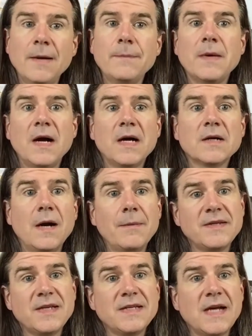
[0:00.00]
Yep,
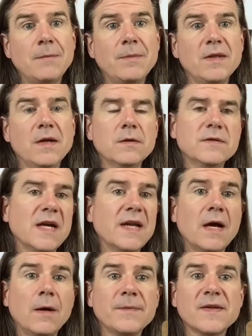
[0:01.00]
commenting down below, that
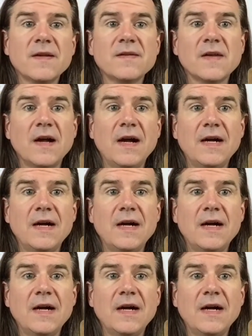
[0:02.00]
helps us.